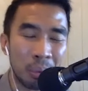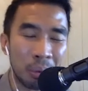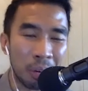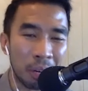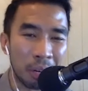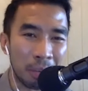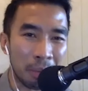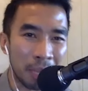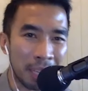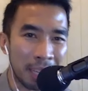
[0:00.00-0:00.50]
work,
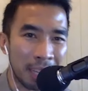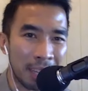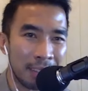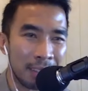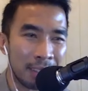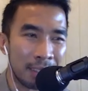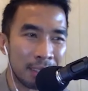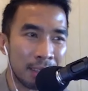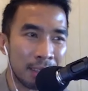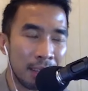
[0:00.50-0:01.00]

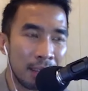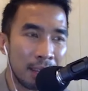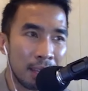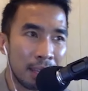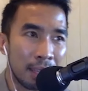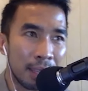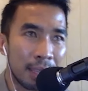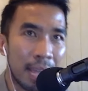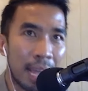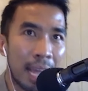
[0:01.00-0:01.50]
because
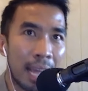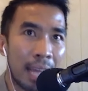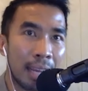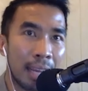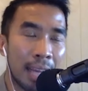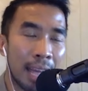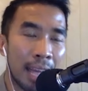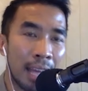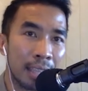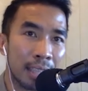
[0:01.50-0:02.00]
that
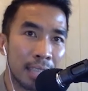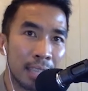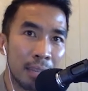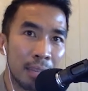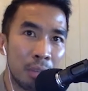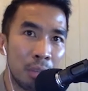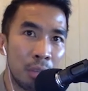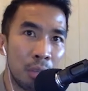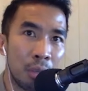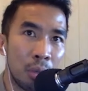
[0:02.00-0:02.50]
has
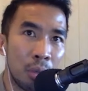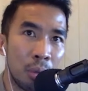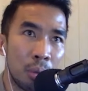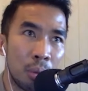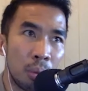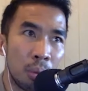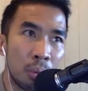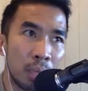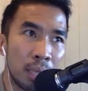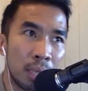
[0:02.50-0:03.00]
given
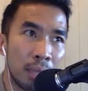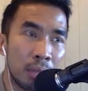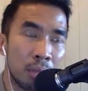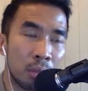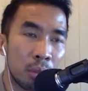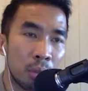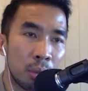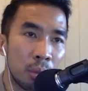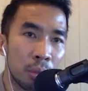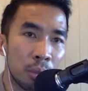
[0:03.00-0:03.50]
you the
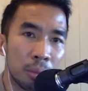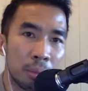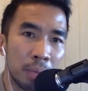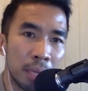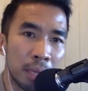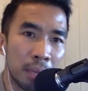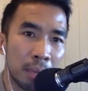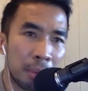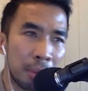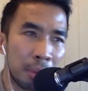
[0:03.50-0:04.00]
tools to
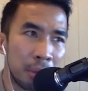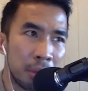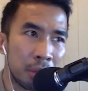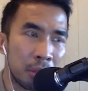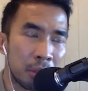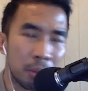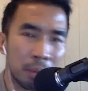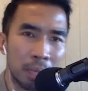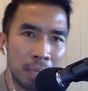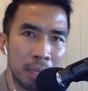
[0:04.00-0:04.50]
become a
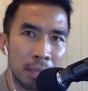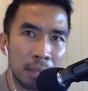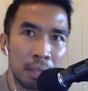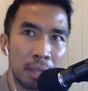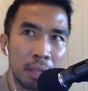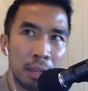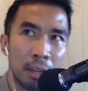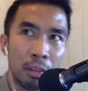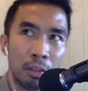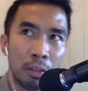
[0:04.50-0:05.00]
producer. Because
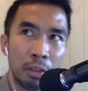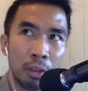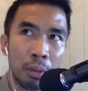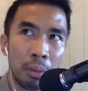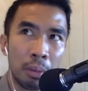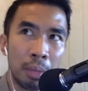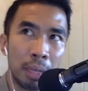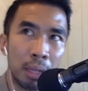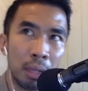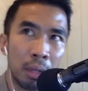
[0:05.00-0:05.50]
for you to
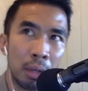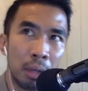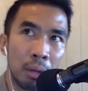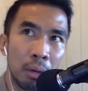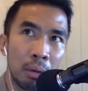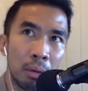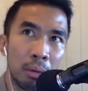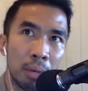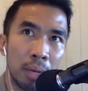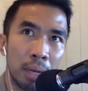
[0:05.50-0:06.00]
be a
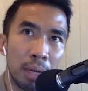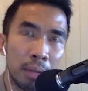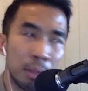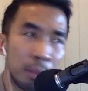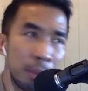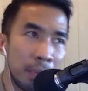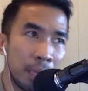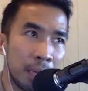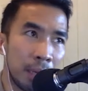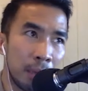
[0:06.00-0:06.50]

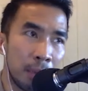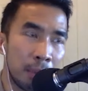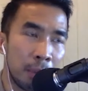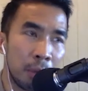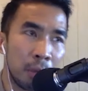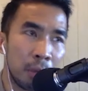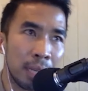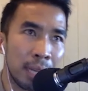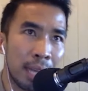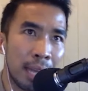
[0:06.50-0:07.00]
below
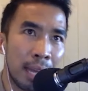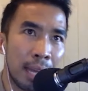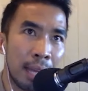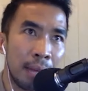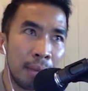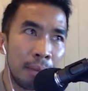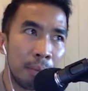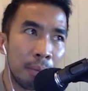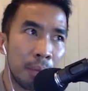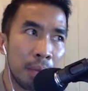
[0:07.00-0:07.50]
the
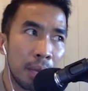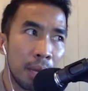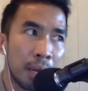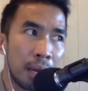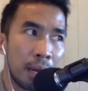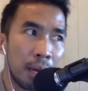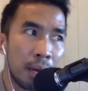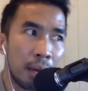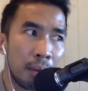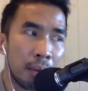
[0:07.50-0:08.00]
line
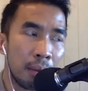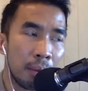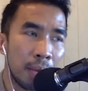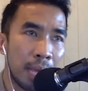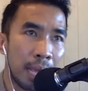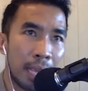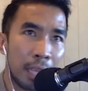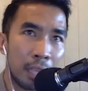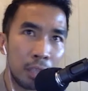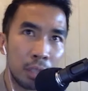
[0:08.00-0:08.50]

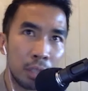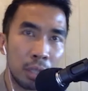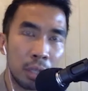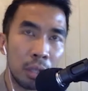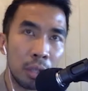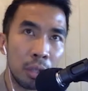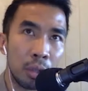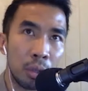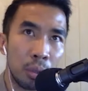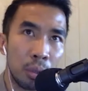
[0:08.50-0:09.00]
agent,
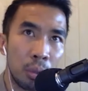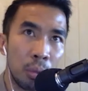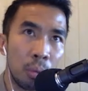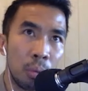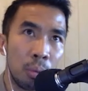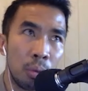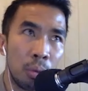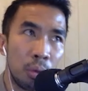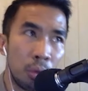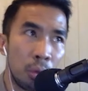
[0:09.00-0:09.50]
you
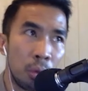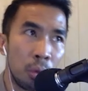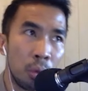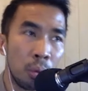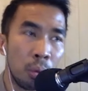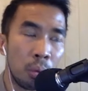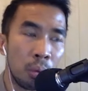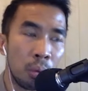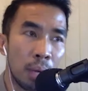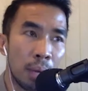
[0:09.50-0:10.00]

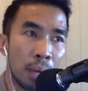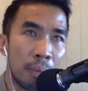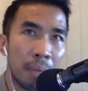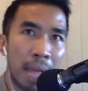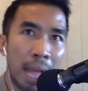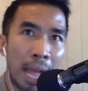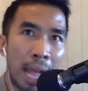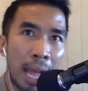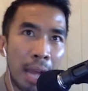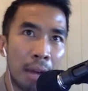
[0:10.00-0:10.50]
knew
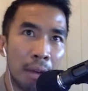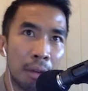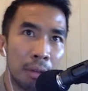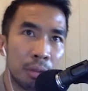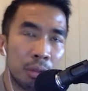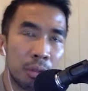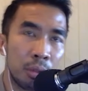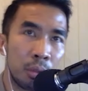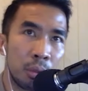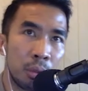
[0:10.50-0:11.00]
how
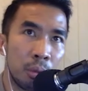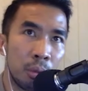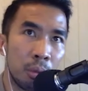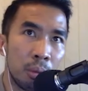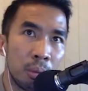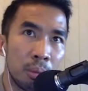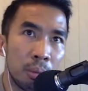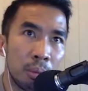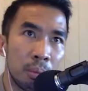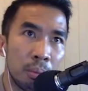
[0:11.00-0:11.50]

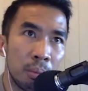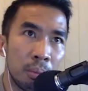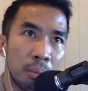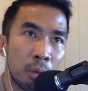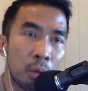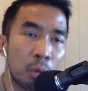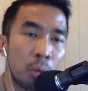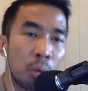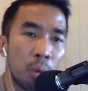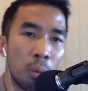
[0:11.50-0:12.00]
to
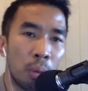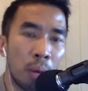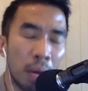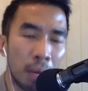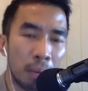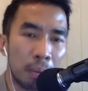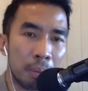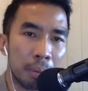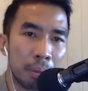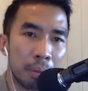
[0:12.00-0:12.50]
crew
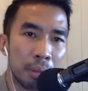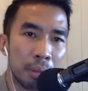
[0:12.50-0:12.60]
up.